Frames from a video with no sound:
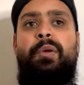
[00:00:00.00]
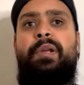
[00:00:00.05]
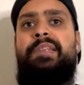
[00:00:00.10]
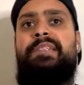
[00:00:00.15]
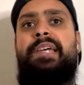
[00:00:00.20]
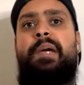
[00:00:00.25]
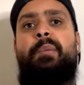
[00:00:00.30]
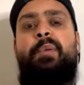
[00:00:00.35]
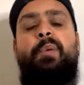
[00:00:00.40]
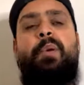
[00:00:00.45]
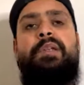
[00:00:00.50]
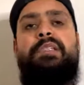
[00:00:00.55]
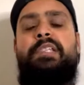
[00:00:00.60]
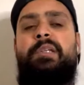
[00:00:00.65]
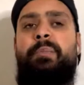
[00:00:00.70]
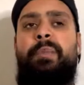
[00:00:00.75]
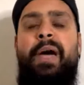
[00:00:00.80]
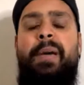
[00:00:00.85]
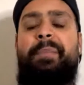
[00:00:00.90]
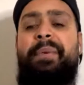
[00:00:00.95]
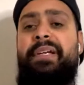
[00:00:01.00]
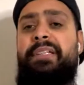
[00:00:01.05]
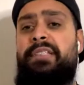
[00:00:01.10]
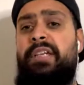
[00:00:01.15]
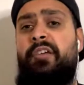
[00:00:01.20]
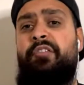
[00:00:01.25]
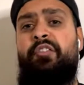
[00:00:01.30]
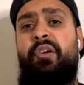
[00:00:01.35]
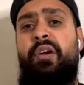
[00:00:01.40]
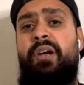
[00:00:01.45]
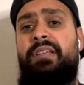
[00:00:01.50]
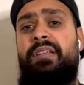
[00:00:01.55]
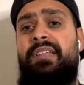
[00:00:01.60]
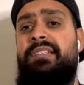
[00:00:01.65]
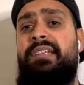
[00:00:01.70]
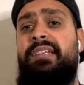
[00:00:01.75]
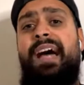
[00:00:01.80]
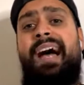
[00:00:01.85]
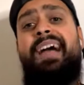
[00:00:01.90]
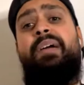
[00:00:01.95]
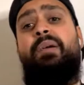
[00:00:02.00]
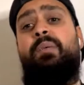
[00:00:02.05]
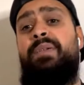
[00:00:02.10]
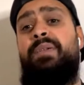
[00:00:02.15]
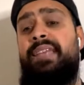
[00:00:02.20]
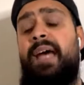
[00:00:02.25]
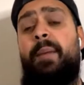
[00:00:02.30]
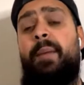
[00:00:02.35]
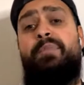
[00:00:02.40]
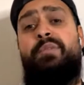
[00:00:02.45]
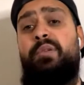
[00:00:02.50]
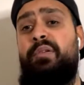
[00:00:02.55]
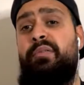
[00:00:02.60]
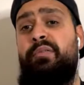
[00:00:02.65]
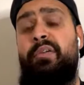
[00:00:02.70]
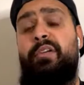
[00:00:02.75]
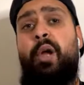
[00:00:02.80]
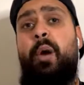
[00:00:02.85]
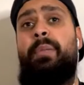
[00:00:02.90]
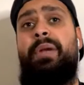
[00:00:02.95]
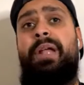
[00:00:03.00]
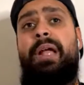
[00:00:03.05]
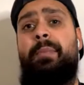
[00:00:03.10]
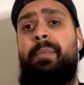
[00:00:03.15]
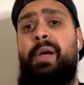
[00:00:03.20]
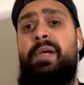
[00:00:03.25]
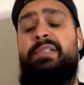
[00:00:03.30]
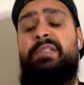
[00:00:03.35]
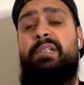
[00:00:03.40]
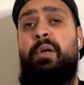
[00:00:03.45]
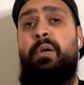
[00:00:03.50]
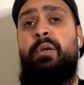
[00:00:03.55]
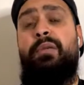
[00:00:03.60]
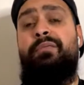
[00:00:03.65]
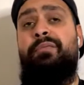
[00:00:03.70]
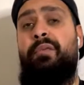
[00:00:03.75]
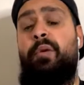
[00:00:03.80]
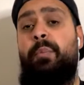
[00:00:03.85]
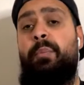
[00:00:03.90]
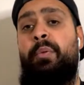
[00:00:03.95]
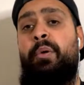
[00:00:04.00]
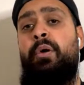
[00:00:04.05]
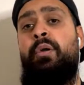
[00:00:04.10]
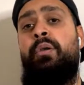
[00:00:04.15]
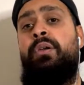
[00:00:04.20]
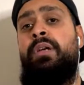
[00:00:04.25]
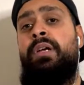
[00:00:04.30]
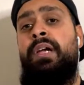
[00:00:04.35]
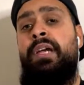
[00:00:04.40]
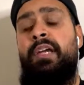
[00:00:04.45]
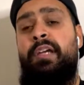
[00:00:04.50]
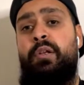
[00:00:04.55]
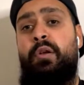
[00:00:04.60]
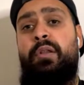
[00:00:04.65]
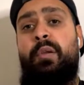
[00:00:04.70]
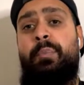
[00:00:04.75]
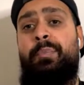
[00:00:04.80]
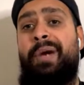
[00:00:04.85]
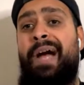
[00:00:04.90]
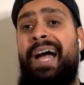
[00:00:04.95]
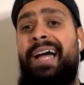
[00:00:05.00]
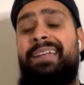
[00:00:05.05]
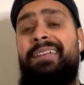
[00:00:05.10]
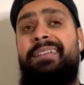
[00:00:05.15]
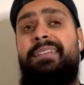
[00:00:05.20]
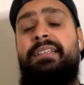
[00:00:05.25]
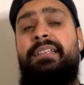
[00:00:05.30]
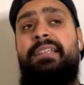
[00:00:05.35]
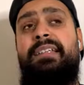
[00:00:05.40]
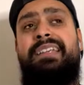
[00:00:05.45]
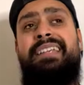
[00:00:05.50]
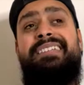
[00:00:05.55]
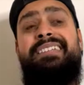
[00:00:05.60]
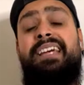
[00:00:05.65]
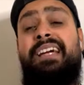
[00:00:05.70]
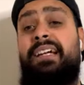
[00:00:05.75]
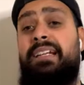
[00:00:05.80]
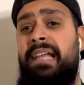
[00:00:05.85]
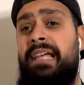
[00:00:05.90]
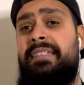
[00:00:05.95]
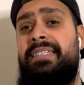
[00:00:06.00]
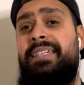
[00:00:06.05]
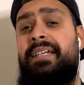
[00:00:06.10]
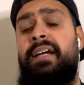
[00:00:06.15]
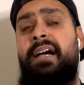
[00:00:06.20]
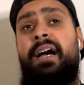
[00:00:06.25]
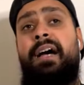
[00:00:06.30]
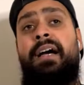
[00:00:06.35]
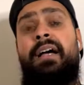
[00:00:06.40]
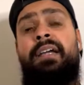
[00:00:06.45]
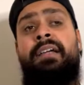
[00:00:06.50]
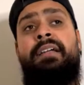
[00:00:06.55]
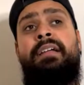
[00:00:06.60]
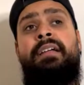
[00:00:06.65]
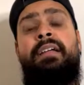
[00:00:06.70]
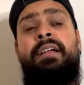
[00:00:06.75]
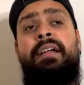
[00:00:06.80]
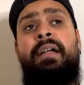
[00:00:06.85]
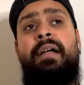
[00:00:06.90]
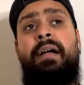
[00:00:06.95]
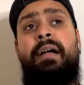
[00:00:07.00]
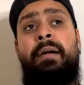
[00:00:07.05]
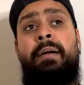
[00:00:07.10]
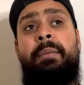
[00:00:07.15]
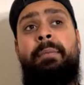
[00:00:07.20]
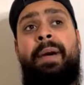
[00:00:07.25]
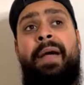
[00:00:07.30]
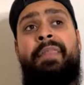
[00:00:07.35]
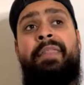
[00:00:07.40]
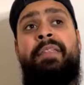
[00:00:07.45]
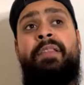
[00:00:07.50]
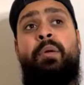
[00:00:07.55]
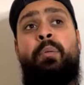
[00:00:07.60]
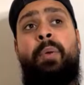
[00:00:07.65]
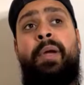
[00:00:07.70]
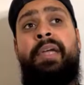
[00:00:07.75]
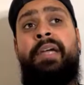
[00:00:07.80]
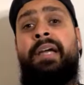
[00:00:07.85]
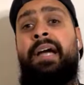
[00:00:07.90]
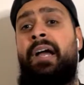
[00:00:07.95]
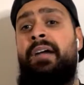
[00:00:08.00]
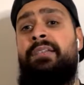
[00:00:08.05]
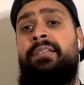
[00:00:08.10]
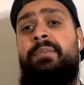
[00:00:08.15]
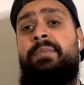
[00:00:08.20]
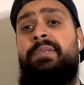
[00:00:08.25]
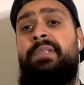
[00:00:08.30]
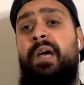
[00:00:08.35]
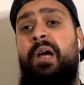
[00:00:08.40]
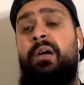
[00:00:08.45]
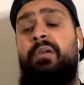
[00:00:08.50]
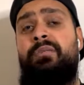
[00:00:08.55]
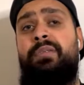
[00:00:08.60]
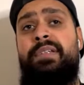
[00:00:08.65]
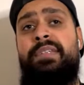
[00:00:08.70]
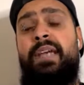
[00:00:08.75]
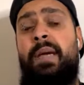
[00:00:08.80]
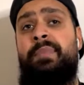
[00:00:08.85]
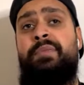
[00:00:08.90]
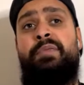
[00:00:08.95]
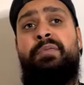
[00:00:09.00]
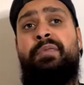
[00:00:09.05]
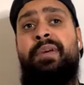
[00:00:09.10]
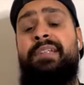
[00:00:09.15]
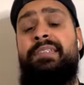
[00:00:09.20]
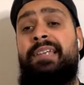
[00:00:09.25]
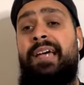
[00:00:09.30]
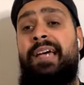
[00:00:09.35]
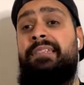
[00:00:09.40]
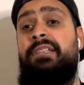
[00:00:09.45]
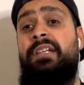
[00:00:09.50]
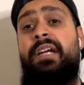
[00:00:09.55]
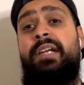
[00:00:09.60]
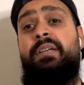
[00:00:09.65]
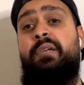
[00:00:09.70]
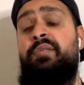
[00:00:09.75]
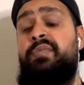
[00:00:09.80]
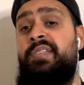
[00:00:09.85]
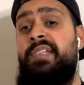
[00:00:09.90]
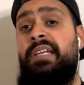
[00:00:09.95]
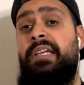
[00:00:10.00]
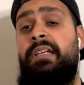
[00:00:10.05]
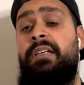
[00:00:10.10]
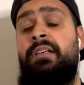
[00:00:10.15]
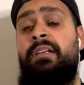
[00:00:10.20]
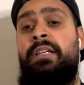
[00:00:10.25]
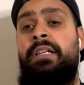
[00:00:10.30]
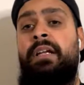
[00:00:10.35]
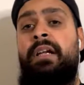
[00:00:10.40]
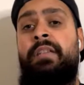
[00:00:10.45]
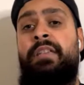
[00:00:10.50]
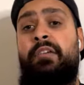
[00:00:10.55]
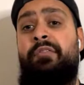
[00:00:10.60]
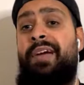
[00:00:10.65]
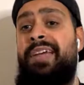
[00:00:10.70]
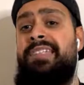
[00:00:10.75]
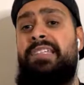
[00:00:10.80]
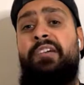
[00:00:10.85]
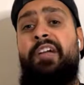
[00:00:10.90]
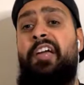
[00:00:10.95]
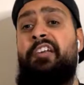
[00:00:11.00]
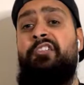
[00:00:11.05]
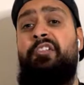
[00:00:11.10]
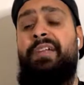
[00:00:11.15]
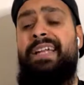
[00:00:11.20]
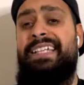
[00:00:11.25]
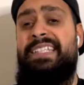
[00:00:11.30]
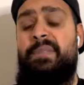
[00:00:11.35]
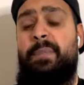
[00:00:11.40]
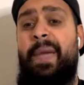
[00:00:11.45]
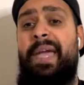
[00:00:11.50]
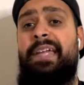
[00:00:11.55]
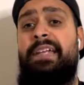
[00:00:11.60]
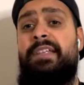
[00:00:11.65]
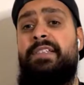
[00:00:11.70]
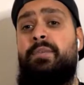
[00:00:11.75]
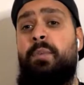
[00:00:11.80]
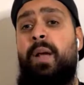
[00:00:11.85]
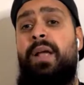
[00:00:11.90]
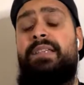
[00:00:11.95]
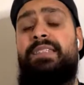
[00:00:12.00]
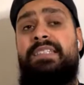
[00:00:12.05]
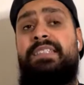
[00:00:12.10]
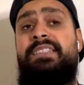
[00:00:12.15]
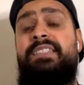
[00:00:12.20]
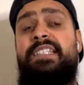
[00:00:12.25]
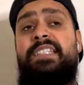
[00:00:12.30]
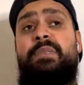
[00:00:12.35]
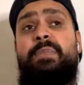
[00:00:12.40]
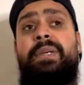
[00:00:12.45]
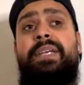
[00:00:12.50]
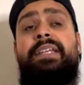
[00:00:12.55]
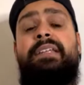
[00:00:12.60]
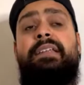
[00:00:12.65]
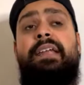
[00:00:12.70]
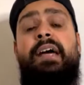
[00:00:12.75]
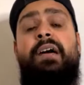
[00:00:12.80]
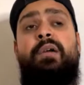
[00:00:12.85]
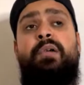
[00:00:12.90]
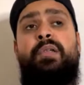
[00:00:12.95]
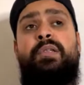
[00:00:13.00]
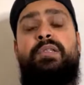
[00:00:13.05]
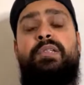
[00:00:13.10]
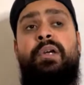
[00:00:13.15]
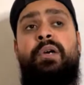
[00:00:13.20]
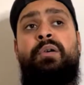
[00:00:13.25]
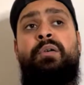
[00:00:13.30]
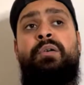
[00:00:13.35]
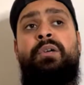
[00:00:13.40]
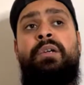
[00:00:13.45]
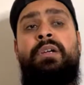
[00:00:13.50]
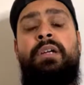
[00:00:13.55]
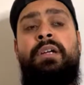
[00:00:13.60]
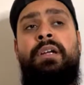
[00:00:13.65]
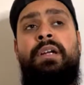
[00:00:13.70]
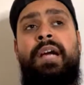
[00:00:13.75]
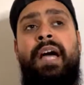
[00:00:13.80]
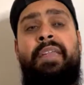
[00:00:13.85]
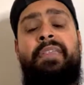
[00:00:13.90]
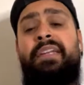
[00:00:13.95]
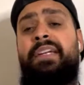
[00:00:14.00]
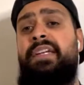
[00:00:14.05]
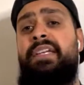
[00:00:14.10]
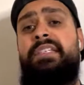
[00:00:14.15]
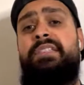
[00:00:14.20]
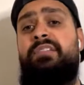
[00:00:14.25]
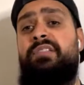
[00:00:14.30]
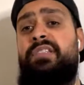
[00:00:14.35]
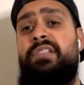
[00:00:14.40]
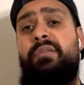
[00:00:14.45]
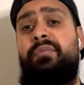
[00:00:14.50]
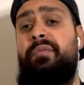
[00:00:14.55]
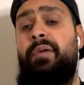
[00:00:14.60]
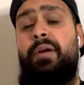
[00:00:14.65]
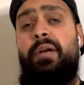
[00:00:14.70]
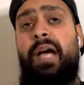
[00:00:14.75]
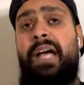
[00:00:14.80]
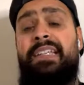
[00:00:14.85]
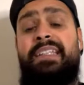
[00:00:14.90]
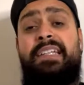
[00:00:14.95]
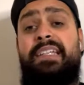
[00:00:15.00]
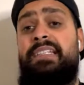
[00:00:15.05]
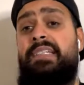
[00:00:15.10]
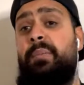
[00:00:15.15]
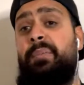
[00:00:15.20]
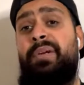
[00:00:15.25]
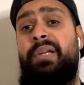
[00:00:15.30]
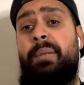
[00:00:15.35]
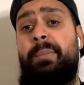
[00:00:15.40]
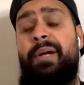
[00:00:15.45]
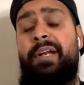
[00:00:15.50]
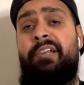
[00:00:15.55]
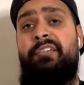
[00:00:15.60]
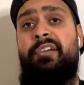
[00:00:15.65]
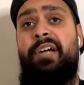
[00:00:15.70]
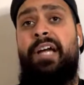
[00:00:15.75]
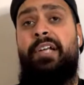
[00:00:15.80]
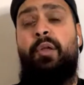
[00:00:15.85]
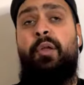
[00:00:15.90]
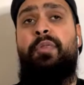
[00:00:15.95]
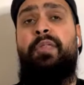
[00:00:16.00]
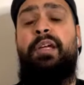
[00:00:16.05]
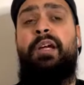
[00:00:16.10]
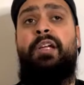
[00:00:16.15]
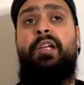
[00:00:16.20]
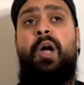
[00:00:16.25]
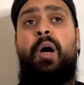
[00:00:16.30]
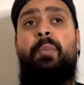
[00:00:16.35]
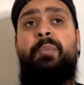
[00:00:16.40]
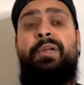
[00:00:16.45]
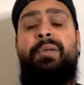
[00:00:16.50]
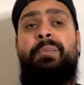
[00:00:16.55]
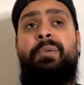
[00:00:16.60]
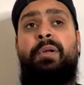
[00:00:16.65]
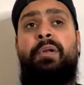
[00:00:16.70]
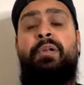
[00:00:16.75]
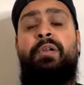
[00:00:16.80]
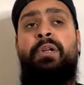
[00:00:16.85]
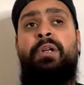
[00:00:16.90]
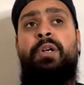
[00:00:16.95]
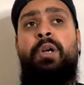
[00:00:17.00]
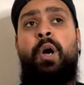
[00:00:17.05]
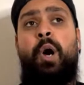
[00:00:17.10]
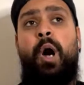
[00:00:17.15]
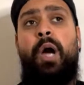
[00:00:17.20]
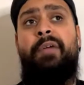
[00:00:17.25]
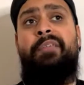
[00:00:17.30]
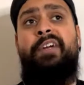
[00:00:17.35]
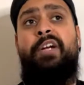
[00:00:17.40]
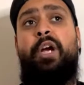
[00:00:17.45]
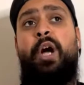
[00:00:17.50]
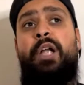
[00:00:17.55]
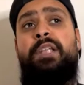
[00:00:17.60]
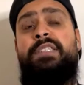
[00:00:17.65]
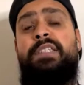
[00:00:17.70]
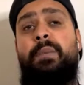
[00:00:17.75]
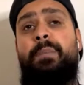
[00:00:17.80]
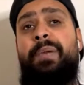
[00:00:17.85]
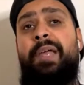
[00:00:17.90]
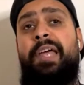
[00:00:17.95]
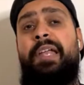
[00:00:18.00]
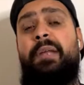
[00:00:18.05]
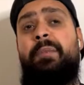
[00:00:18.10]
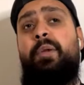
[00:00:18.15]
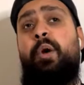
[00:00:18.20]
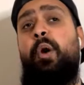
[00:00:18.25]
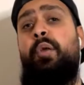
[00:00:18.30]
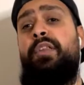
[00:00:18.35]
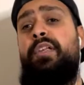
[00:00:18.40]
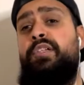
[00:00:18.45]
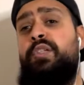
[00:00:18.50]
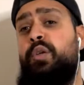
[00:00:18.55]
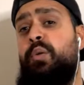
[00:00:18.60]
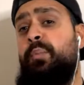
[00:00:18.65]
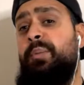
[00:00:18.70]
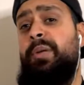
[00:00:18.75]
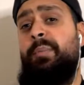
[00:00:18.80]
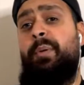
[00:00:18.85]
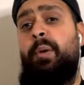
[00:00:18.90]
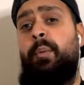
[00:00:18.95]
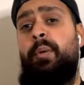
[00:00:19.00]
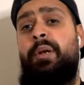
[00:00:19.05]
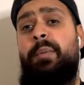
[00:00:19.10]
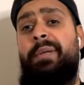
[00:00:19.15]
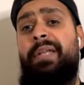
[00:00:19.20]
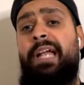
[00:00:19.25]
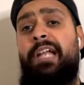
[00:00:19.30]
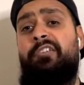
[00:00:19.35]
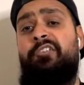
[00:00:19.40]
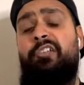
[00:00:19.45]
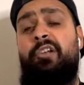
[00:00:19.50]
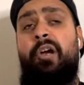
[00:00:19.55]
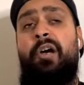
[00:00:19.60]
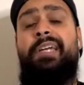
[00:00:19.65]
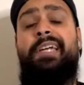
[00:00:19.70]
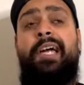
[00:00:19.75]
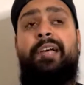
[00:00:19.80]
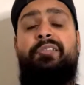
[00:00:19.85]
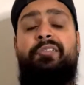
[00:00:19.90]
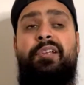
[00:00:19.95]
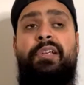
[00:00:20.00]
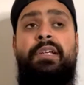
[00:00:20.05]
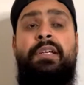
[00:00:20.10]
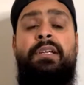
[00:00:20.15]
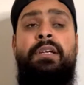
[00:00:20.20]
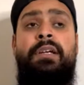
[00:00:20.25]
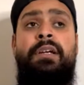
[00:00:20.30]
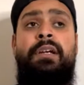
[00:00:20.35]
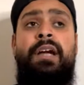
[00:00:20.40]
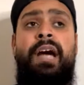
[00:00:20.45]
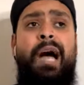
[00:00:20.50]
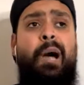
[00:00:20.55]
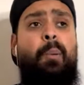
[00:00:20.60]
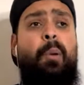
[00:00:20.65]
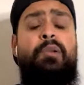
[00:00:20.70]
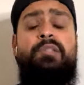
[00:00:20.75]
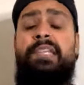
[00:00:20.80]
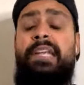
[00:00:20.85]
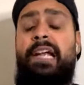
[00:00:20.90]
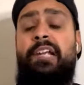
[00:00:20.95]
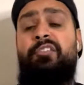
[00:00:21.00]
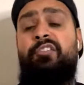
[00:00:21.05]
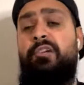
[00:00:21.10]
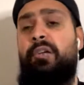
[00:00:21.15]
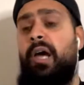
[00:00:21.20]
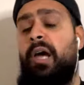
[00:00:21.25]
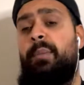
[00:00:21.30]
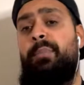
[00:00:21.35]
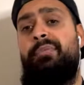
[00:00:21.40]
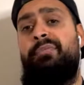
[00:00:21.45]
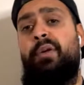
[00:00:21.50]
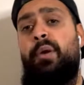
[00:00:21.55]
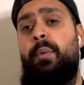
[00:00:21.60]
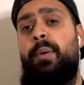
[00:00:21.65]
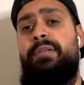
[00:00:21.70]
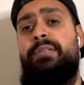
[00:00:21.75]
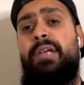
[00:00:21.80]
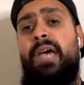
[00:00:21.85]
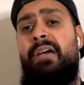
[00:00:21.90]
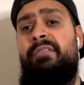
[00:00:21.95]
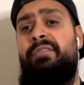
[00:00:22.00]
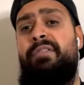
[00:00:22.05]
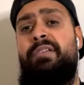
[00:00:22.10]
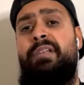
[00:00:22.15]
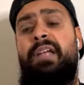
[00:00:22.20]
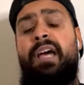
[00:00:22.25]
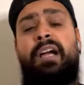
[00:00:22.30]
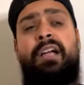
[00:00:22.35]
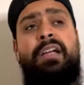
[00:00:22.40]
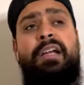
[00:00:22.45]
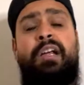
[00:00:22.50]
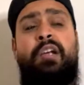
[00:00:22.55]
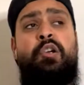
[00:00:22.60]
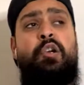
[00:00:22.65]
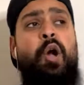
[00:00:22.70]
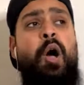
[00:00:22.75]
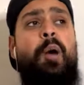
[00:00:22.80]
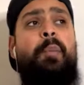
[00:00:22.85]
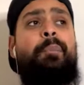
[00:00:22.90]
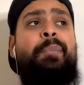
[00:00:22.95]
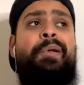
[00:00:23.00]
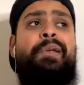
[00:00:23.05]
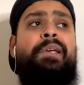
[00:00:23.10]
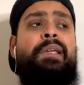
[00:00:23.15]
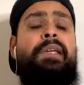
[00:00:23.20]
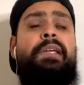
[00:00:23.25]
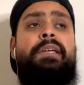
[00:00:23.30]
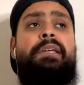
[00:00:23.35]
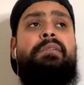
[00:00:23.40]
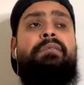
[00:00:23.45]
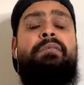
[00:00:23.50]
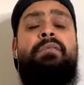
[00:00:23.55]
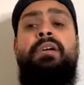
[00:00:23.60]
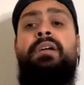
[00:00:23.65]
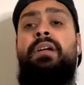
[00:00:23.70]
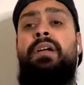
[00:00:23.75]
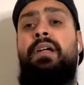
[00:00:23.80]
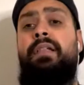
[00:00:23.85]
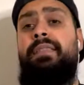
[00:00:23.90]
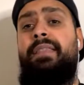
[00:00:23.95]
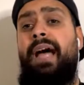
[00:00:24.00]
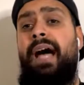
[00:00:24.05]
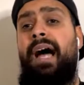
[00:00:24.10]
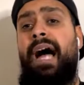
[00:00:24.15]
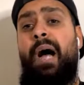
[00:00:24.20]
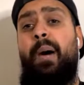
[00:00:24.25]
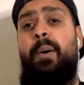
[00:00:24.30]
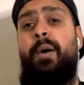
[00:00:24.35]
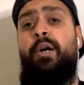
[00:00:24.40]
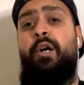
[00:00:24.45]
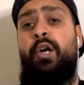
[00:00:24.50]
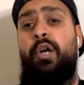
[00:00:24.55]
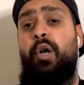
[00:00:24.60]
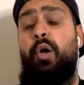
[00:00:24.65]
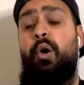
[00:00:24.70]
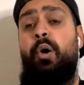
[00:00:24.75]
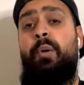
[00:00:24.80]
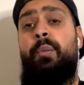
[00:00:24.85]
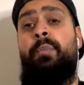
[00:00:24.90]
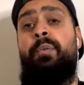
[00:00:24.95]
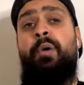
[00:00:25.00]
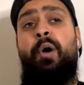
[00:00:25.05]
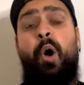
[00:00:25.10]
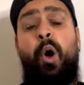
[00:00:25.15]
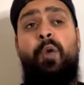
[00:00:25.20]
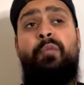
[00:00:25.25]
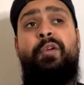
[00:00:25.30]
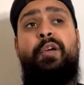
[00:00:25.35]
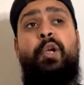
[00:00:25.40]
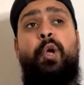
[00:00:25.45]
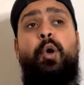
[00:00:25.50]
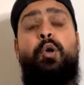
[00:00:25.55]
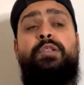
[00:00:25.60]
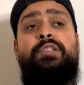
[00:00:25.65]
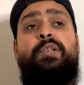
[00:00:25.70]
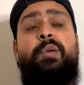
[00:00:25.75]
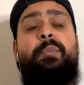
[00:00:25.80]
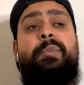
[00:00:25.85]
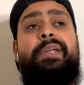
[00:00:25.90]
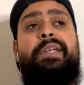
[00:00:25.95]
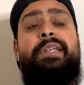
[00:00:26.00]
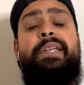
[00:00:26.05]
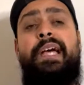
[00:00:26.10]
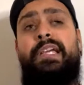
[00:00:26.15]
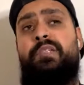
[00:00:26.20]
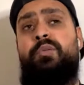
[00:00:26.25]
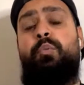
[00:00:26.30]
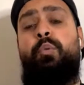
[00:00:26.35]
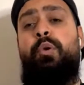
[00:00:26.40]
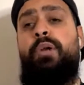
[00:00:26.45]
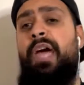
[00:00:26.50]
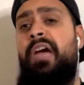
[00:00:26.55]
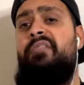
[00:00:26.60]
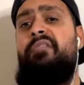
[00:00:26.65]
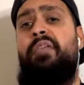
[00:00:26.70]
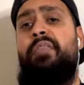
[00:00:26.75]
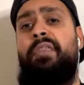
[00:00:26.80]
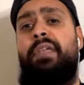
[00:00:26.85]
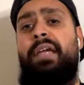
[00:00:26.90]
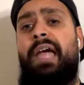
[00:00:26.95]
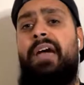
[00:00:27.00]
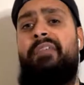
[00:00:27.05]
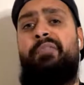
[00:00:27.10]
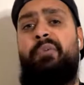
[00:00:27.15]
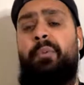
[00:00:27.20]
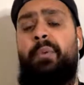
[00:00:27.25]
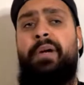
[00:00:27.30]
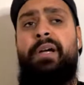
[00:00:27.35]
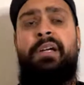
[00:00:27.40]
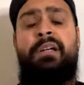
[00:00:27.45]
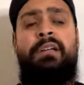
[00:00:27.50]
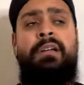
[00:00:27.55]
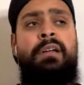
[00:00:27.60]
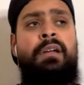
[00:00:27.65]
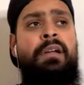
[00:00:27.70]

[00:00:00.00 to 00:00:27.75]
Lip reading: would have said we wanted Pep, etc. This guy was absolutely phenomenal at Barcelona. The football, the brand. He's a classy guy. I think the way he carries himself is absolutely fantastic. And you've seen the resurrection at Spain as well since he's been there also. I think he's a brilliant manager. I don't think a lot of people are even contemplating it. The other two people would have been Ancelotti, actually. I wanted Ancelotti before he went to Everton. I cannot believe that our club overlooked somebody that's won everything everywhere.